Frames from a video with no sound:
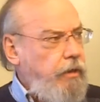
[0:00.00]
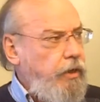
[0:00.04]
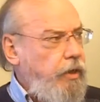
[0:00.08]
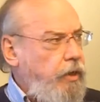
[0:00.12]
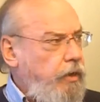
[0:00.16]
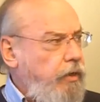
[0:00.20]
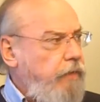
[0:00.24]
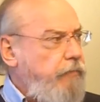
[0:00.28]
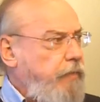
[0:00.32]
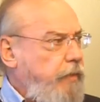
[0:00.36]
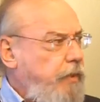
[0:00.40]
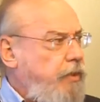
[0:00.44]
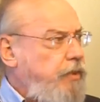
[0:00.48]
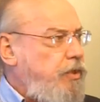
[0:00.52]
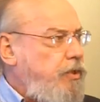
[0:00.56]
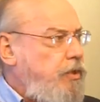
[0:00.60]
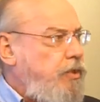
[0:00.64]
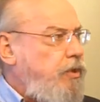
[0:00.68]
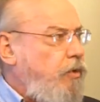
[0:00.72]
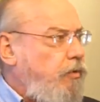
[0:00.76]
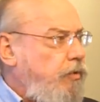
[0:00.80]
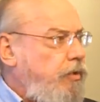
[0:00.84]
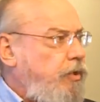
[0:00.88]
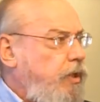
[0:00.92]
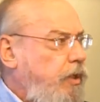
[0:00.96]
You know, if you
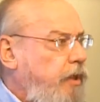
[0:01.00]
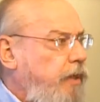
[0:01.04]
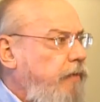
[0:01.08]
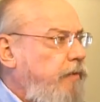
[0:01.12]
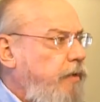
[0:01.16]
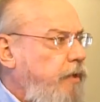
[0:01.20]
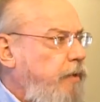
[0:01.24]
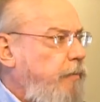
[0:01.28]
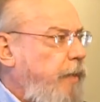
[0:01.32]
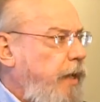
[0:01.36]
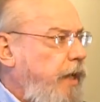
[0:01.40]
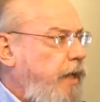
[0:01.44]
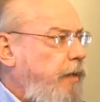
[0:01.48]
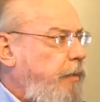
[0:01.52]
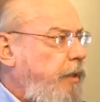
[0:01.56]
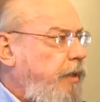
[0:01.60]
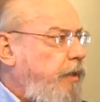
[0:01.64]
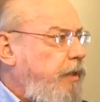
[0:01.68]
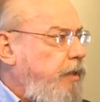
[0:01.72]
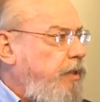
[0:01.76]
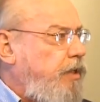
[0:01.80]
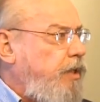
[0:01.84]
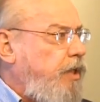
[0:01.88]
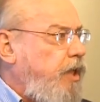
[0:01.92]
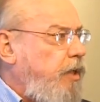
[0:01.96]
just don't deliver the baby,
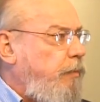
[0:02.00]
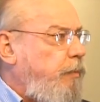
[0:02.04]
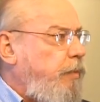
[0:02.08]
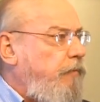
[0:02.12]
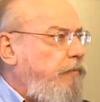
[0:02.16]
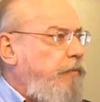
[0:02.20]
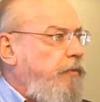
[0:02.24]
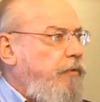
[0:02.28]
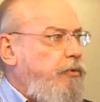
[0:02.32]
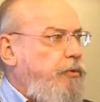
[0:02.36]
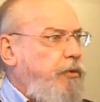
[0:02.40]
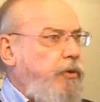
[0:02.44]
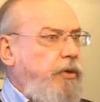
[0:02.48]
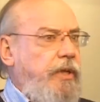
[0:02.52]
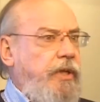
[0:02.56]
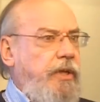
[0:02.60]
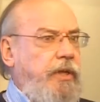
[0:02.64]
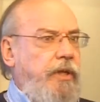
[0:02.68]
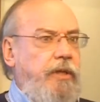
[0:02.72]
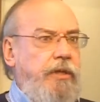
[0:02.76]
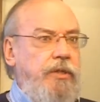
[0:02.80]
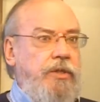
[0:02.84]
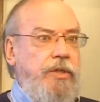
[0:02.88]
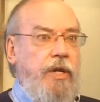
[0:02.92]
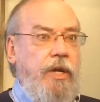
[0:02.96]
you just keep it for 30
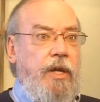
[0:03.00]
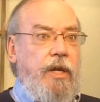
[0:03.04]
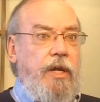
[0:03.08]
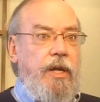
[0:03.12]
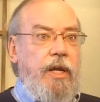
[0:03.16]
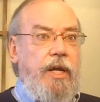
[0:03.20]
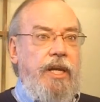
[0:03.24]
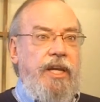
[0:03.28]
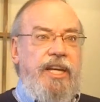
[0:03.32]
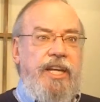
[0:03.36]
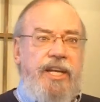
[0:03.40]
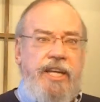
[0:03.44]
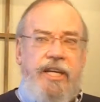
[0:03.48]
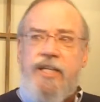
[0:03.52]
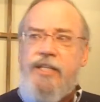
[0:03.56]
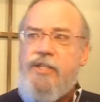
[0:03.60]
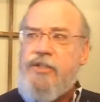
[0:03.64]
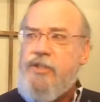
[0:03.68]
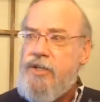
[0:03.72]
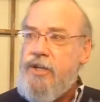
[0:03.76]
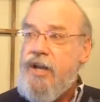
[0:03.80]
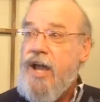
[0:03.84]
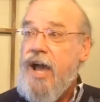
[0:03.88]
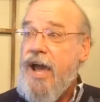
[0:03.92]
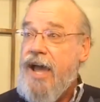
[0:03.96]
years? It
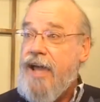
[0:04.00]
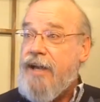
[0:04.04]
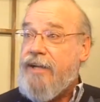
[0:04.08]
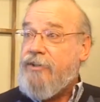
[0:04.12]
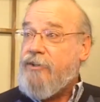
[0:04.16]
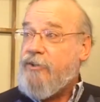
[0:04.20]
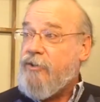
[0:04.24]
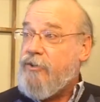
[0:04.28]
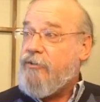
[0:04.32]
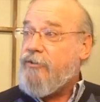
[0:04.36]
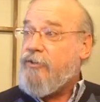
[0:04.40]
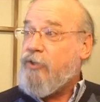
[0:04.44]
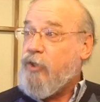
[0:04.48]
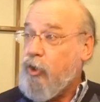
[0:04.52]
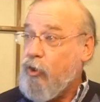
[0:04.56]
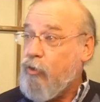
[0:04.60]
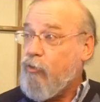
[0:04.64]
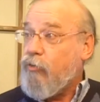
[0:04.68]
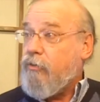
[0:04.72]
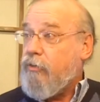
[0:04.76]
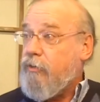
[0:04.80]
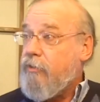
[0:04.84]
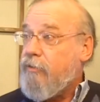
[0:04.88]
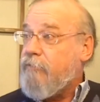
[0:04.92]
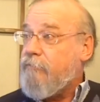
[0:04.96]
is not
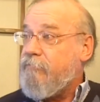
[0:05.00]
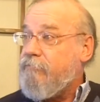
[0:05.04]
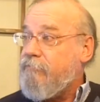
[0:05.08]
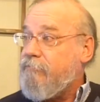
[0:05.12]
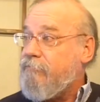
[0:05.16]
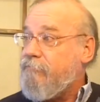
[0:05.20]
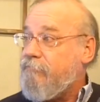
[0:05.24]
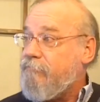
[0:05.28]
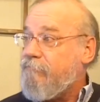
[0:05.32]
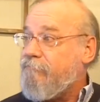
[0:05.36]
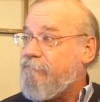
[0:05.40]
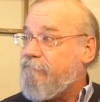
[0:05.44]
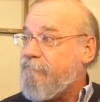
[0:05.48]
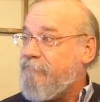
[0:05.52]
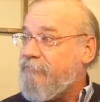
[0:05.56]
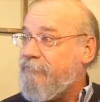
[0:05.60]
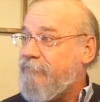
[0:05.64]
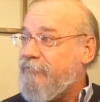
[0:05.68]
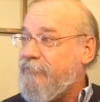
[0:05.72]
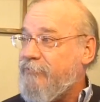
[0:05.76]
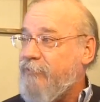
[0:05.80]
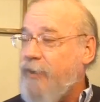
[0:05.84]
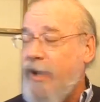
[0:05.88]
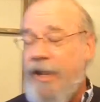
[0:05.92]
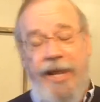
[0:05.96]
cute.
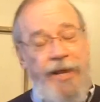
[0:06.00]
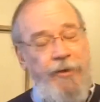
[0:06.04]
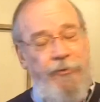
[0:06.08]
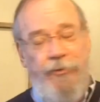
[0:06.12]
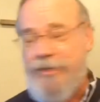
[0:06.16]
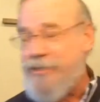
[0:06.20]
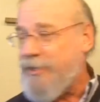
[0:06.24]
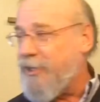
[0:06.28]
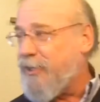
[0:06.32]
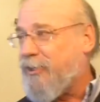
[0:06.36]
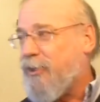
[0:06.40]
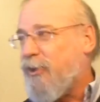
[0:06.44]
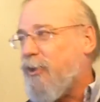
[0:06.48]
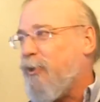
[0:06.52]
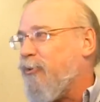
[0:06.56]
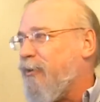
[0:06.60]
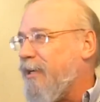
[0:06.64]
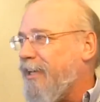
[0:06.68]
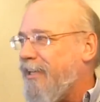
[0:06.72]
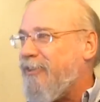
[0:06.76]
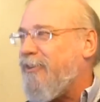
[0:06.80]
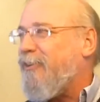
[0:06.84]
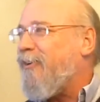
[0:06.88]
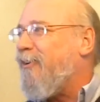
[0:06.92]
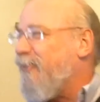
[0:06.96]
Well, I wasn't
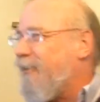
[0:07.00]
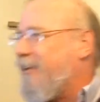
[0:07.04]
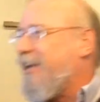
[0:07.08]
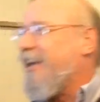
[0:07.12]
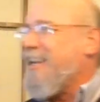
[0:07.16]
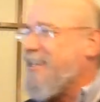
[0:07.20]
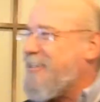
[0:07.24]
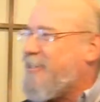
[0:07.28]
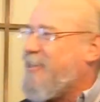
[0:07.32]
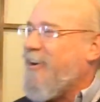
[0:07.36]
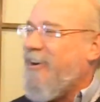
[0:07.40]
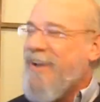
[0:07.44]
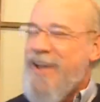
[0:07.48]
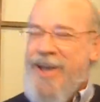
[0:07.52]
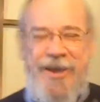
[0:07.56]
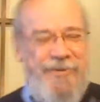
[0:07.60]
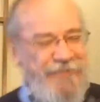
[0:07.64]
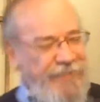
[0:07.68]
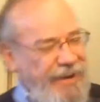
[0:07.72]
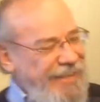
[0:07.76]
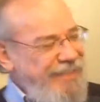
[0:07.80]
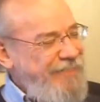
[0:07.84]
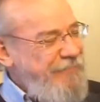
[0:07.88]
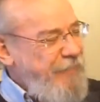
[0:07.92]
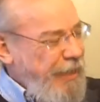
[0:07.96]
cute either. Okay, so,
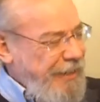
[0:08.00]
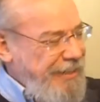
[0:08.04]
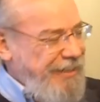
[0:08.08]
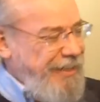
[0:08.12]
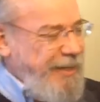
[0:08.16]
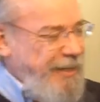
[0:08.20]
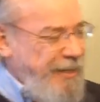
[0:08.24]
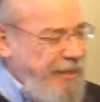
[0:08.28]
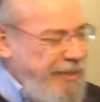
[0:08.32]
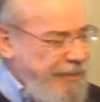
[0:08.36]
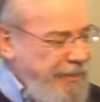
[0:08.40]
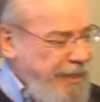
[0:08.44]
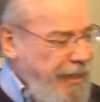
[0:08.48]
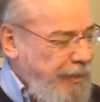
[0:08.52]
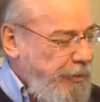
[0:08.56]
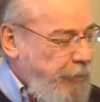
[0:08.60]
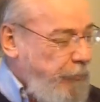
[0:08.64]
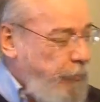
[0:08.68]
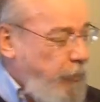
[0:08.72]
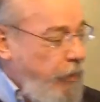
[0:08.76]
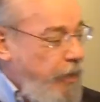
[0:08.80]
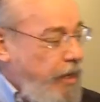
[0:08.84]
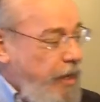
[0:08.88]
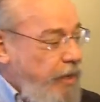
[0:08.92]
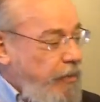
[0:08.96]
but that's not
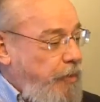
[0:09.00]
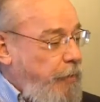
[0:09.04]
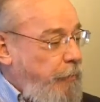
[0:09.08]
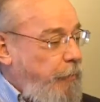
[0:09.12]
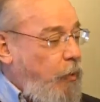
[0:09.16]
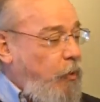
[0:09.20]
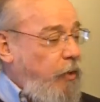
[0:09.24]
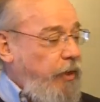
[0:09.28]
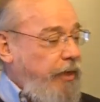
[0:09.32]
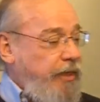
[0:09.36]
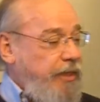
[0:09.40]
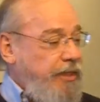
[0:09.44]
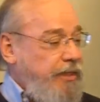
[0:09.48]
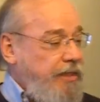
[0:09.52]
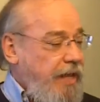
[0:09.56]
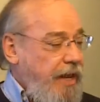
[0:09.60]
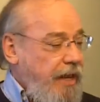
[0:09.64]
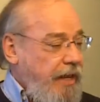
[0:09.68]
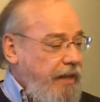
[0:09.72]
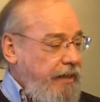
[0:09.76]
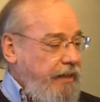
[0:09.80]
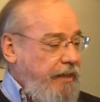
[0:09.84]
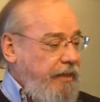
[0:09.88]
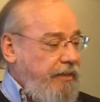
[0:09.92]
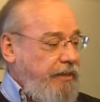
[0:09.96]
the point. The point
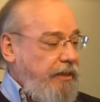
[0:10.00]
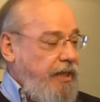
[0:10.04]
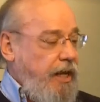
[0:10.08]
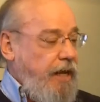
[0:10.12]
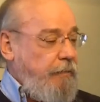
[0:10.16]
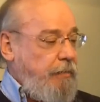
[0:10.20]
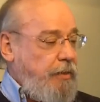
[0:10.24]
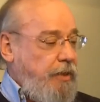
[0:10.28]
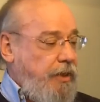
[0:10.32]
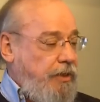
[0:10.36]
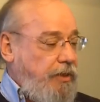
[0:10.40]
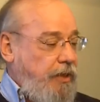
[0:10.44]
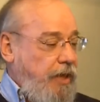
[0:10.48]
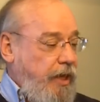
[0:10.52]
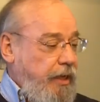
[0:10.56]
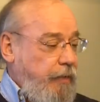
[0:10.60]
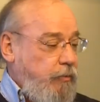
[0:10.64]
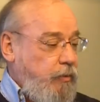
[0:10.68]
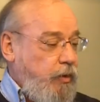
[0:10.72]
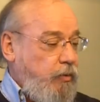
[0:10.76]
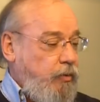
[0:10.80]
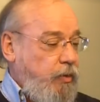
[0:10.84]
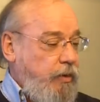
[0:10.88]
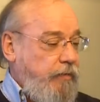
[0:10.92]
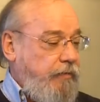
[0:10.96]
is, there comes a
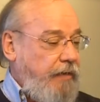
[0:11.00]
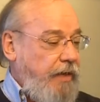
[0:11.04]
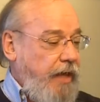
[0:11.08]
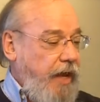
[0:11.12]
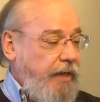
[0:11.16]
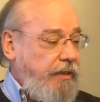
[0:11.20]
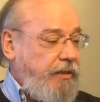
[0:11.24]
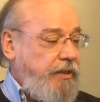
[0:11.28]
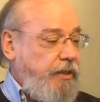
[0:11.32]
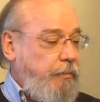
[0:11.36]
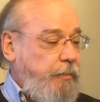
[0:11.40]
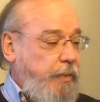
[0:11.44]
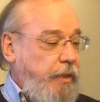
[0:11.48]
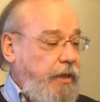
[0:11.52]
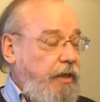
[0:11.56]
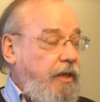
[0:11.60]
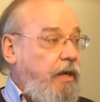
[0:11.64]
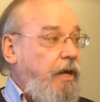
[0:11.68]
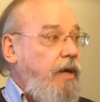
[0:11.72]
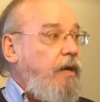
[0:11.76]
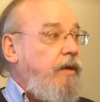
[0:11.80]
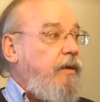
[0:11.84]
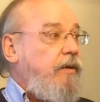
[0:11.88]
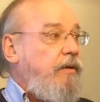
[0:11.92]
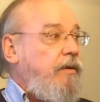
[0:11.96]
time when we've got to
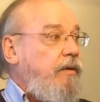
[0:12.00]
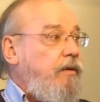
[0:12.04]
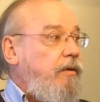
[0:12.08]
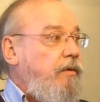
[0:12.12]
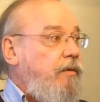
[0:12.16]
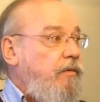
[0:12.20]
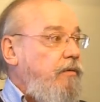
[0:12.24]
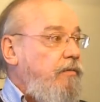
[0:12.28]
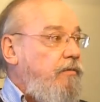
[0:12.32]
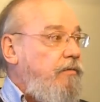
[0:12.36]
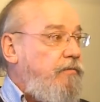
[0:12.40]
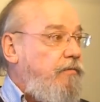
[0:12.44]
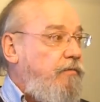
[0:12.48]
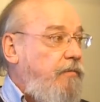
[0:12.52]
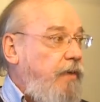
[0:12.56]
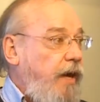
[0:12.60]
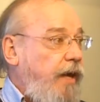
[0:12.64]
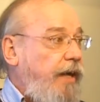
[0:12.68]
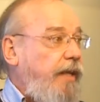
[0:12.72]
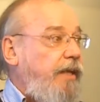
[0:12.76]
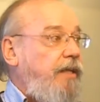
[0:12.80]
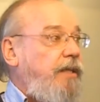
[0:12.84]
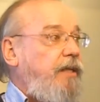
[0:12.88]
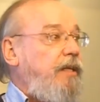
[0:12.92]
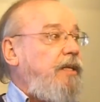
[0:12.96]
be
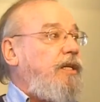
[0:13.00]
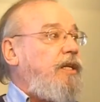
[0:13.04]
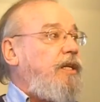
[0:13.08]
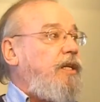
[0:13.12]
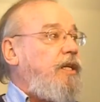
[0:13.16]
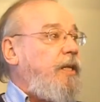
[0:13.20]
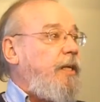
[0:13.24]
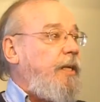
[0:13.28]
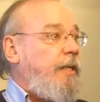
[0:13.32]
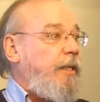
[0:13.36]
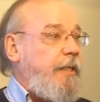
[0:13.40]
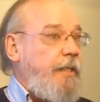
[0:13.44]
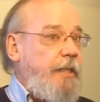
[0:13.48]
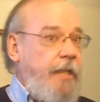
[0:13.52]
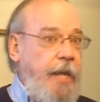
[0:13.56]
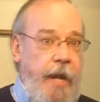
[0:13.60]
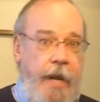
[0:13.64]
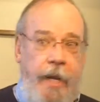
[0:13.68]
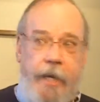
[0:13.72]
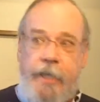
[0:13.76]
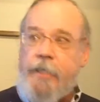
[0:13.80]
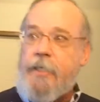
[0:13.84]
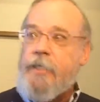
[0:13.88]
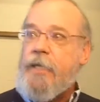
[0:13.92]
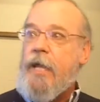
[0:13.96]
violently
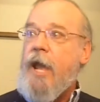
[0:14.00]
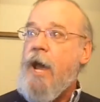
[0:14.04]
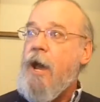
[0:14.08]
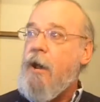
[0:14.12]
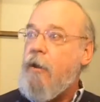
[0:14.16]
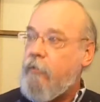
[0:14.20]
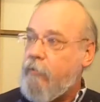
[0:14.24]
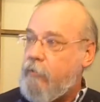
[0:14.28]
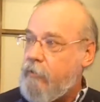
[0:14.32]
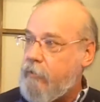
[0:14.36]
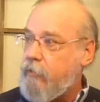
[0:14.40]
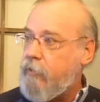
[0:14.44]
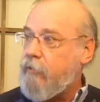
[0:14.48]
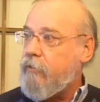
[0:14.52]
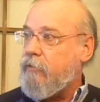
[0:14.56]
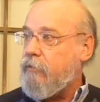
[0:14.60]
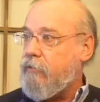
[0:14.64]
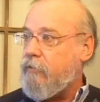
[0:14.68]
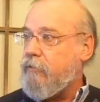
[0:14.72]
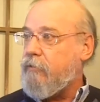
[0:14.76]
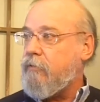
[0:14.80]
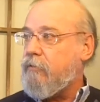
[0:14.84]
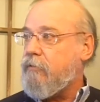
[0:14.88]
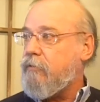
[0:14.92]
yanked out